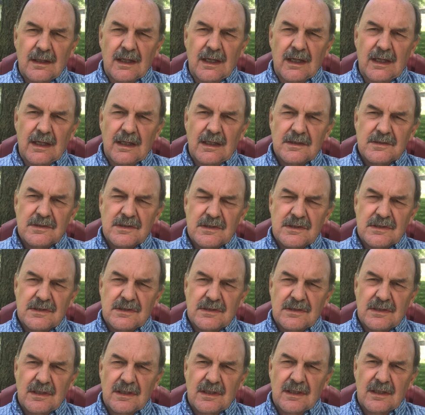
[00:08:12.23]
as,
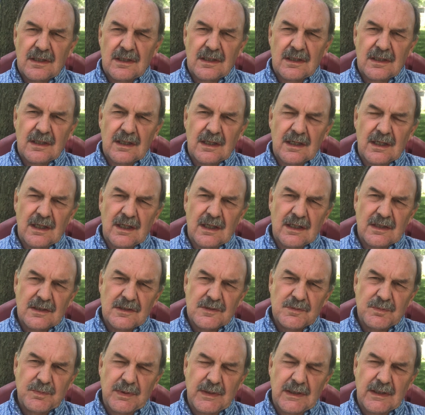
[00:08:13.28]
a, as
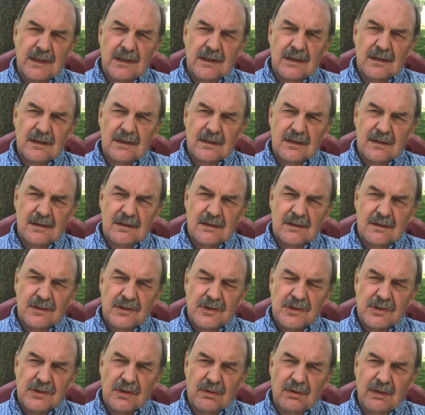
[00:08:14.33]
being
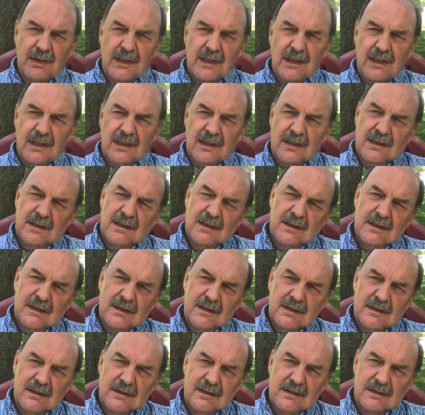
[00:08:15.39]
showing
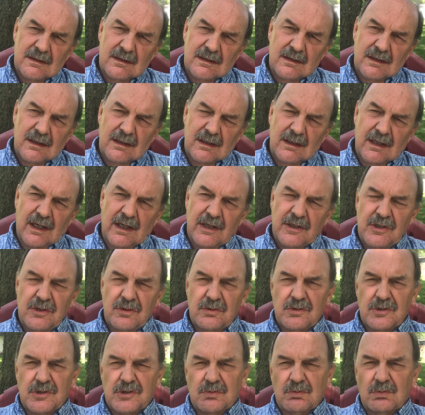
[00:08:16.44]

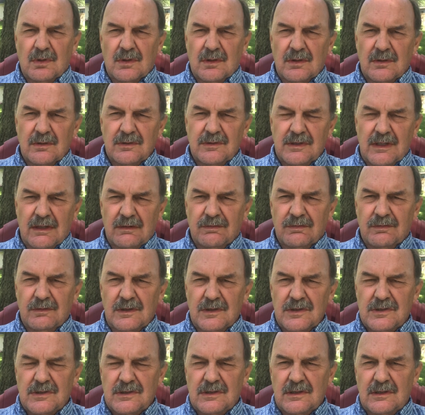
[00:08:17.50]
unusual
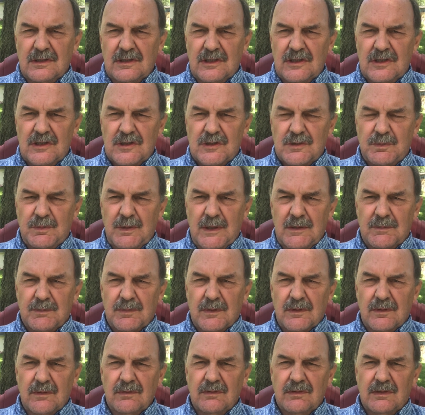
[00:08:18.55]
deference to these
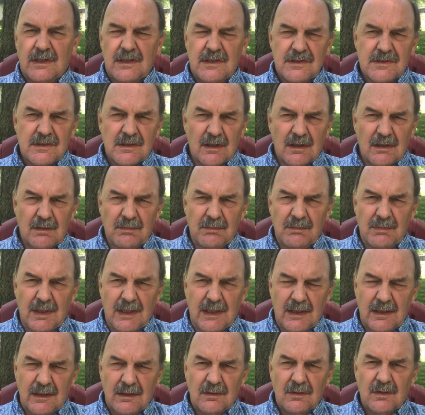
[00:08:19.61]
people. These are
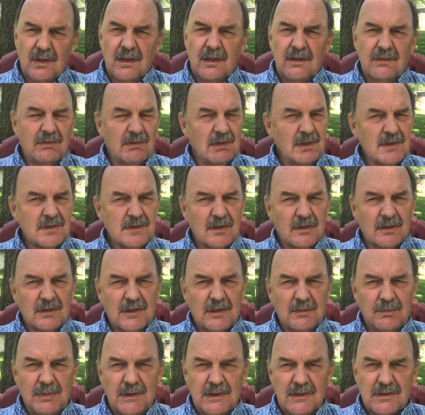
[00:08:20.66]
men. These are to
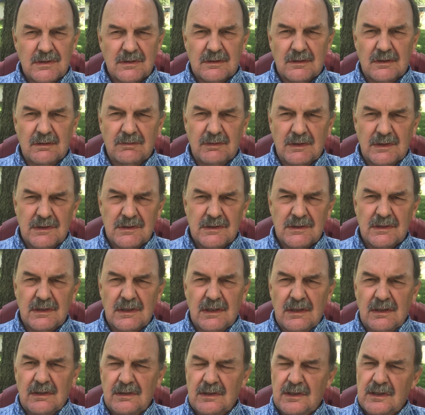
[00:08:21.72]
be servants.
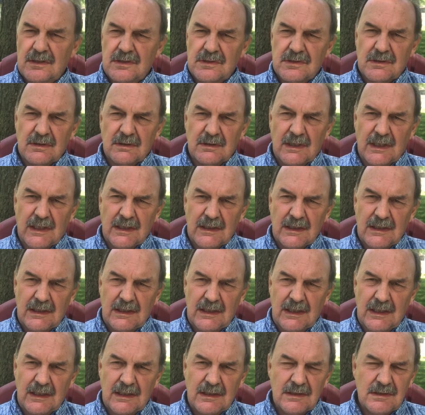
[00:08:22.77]
These are not
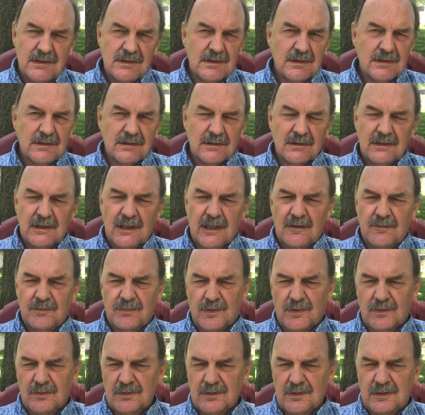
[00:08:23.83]
kings. These are not
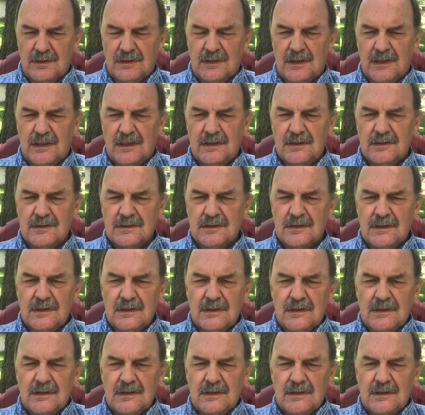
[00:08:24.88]
potentates.